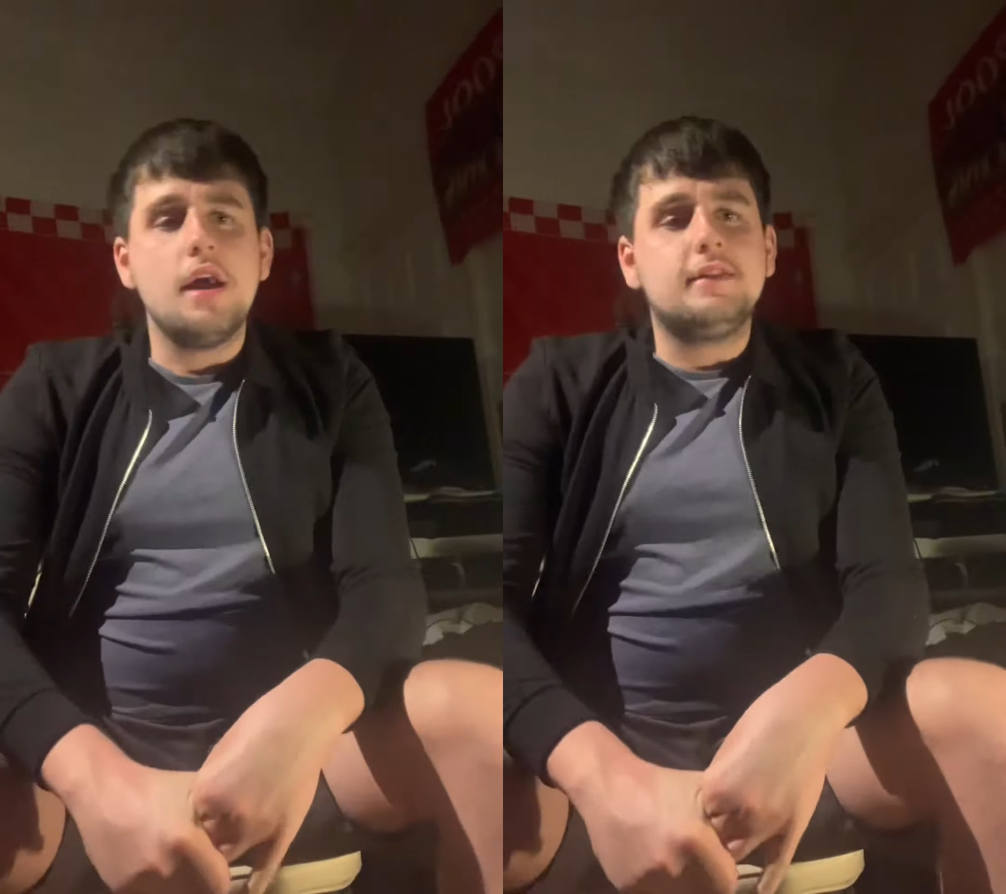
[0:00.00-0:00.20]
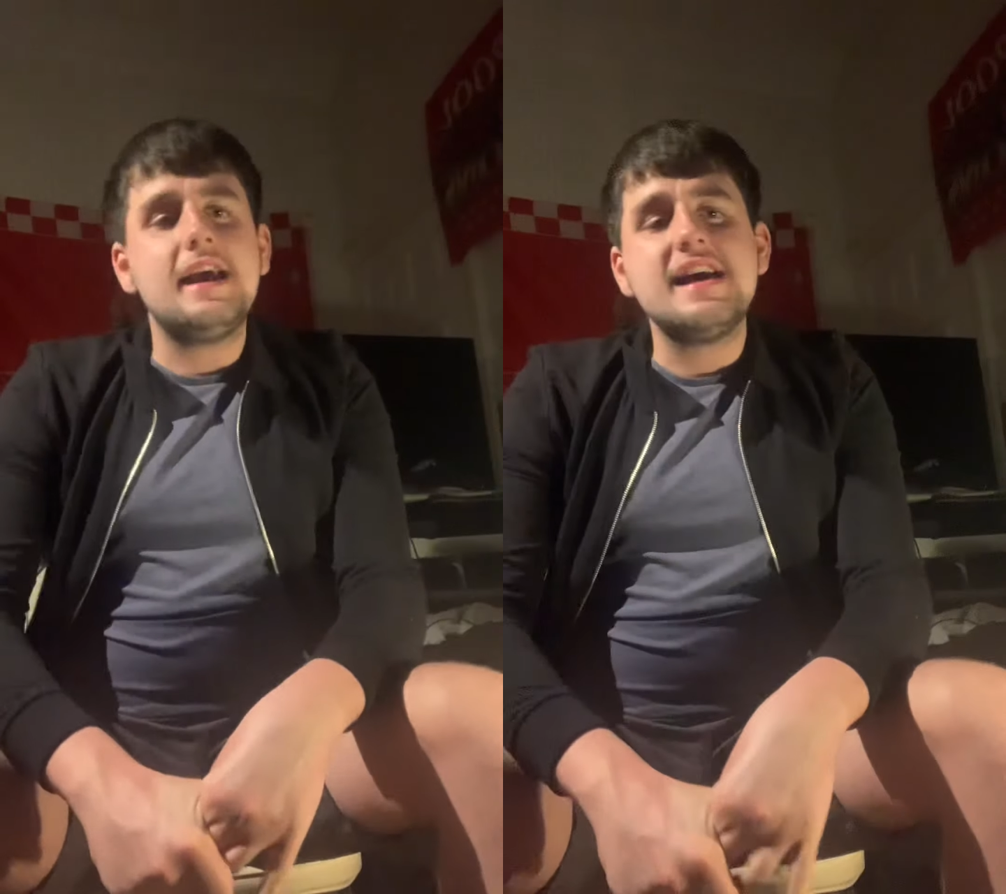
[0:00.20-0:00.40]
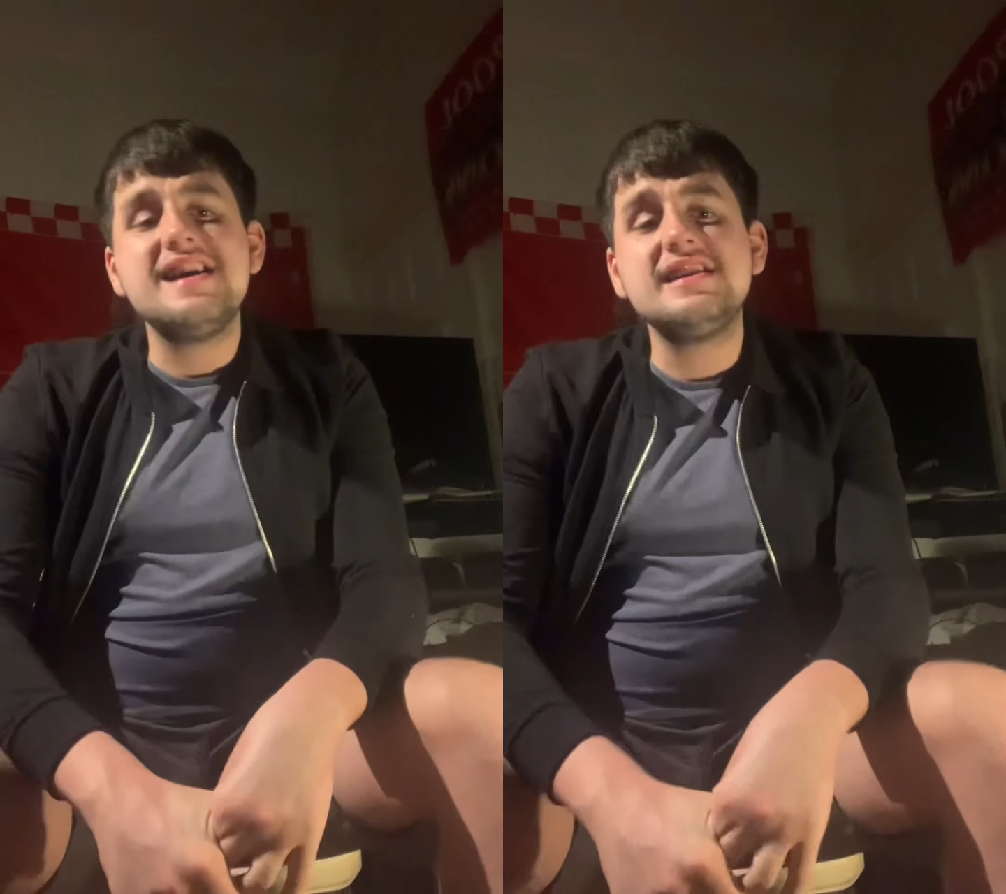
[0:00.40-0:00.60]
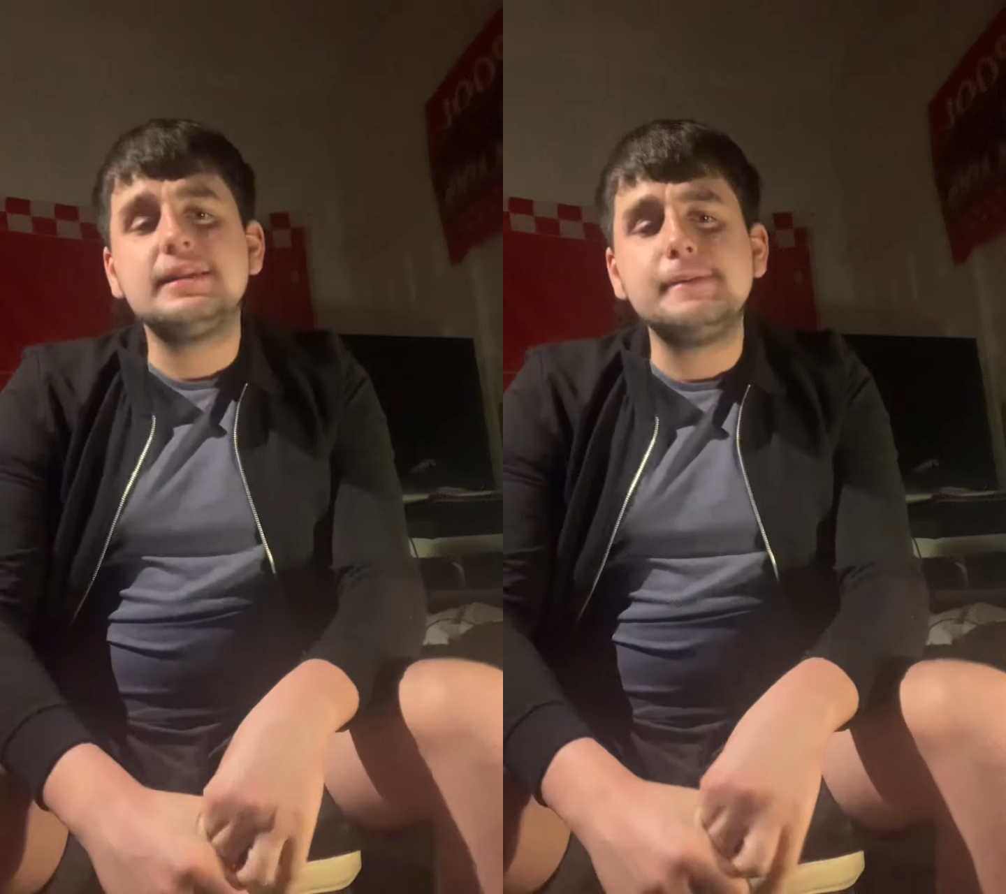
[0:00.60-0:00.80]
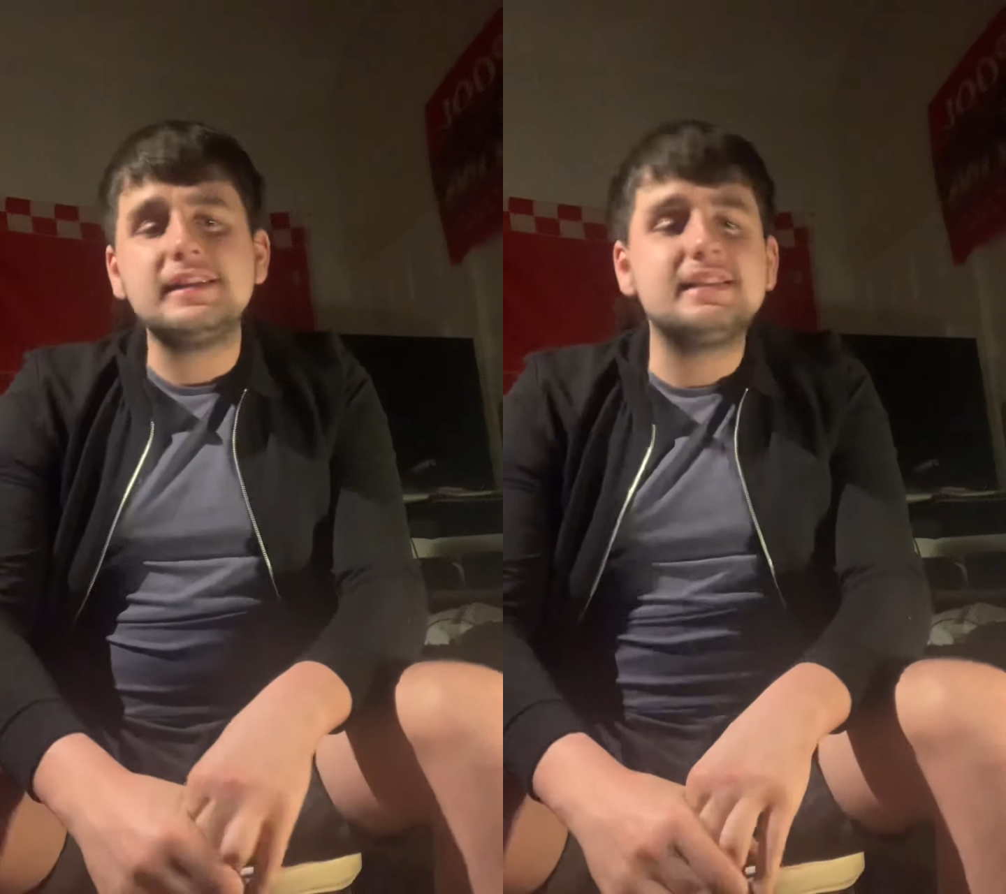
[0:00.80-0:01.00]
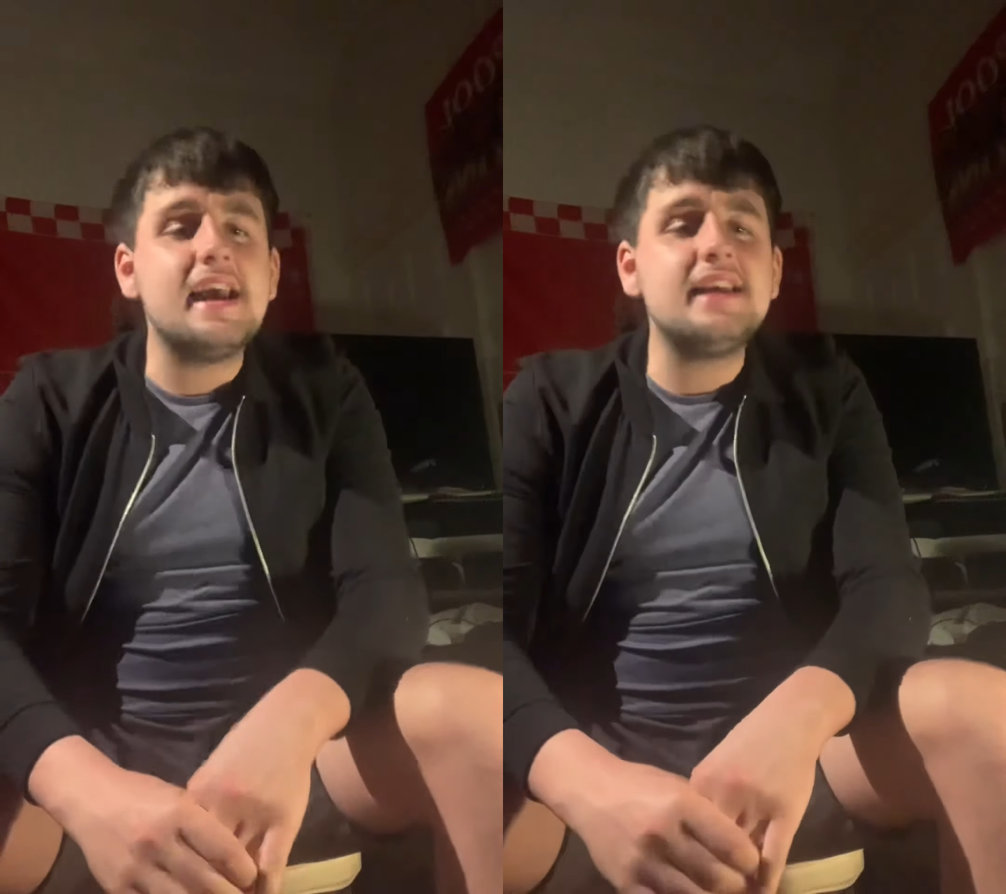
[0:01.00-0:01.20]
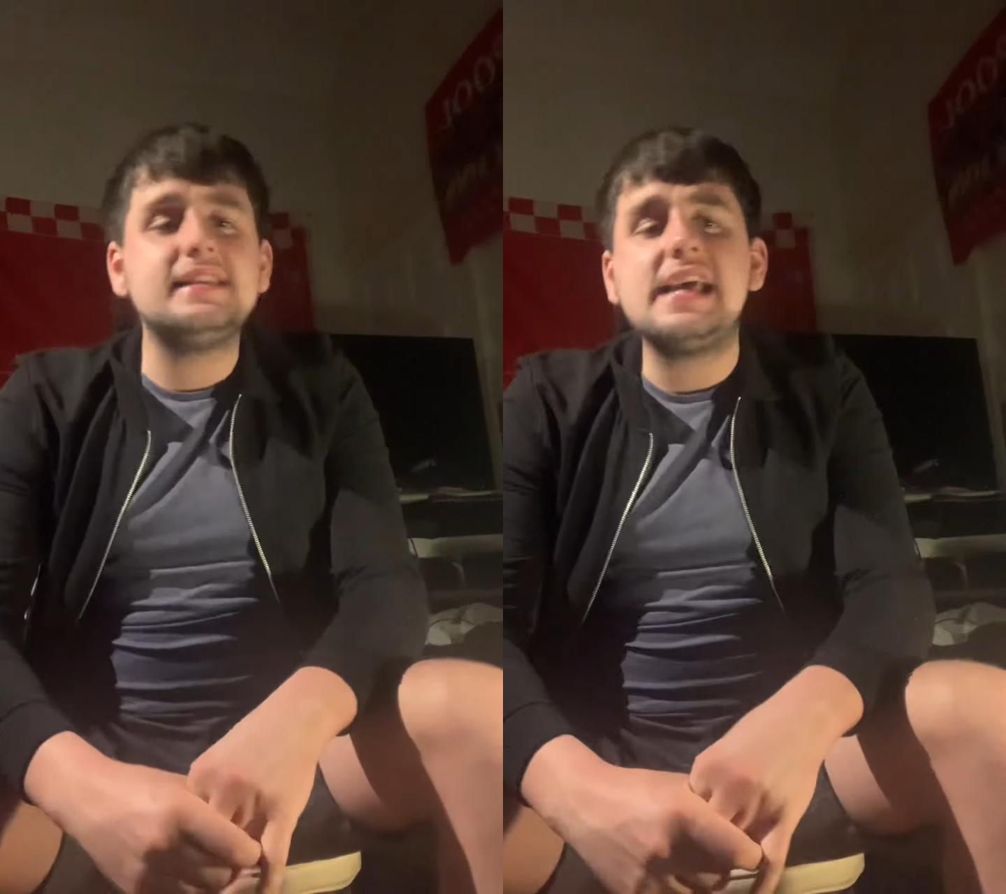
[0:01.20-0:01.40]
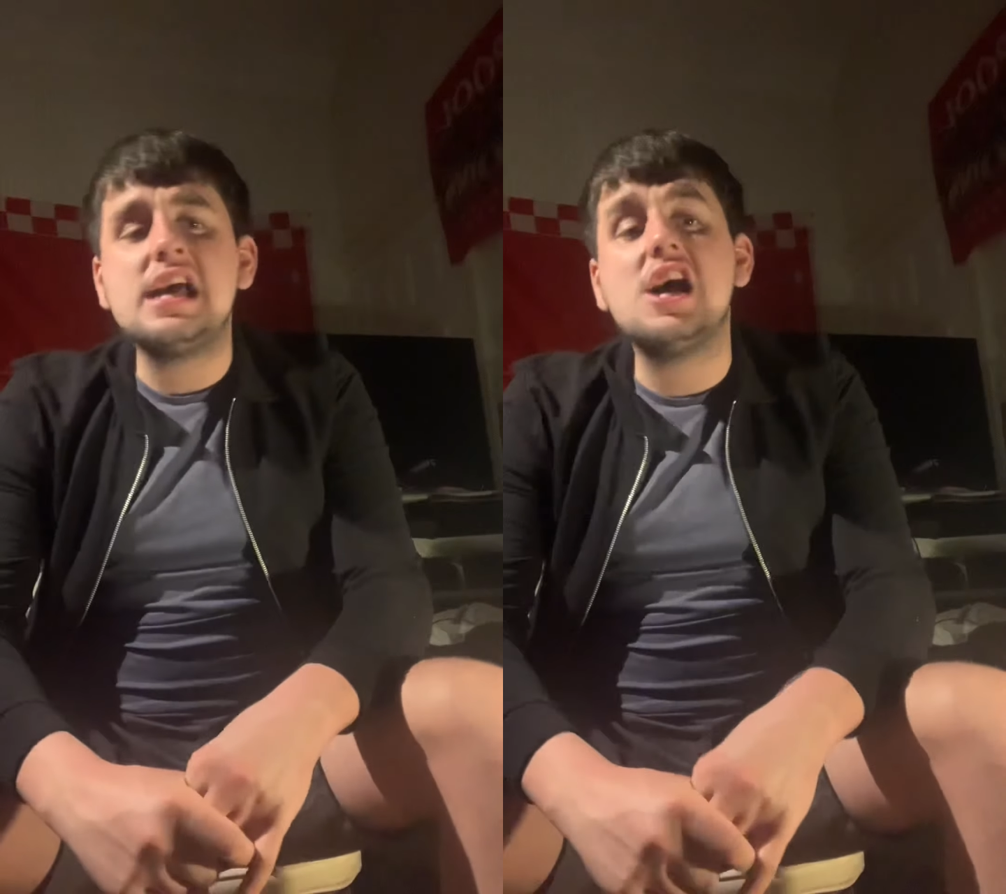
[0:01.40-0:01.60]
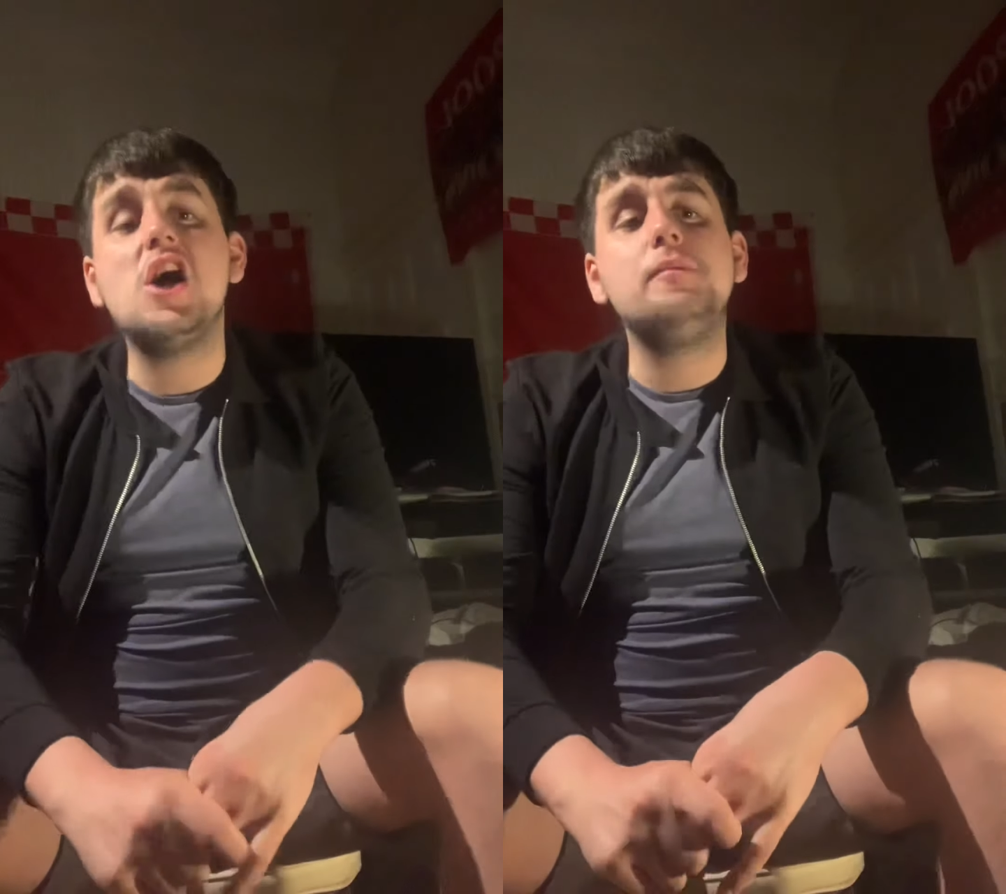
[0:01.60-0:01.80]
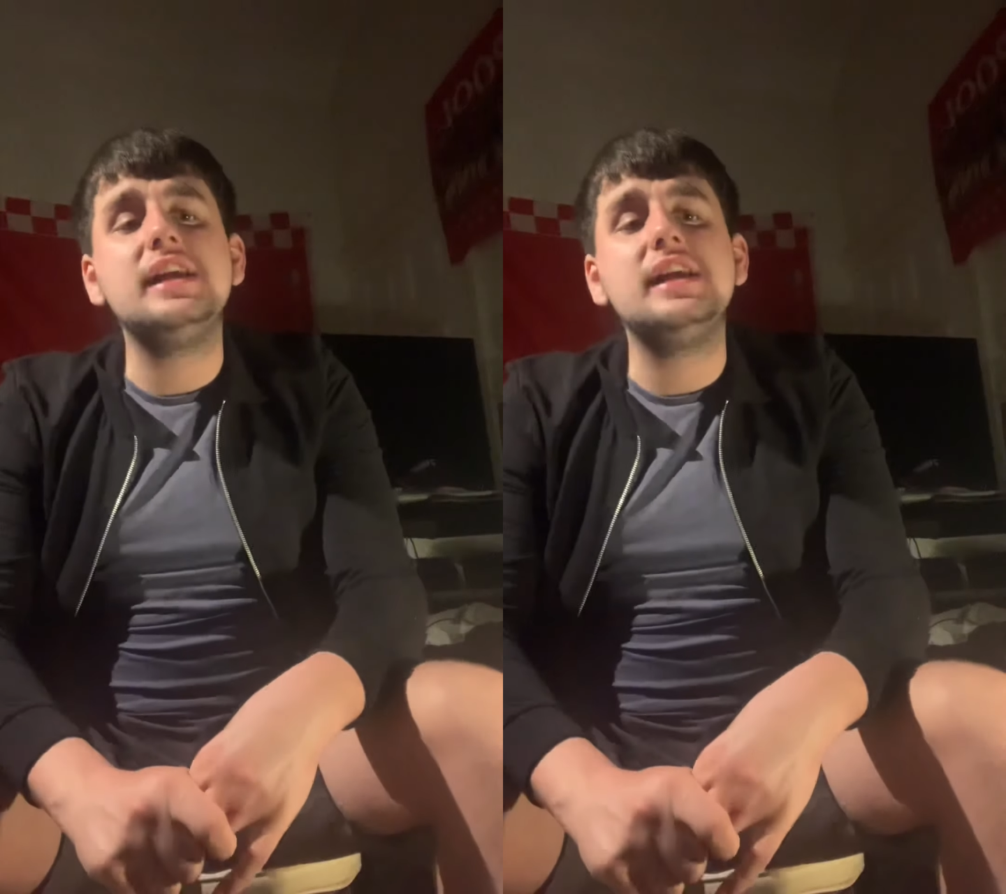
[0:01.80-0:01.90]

There's stays at home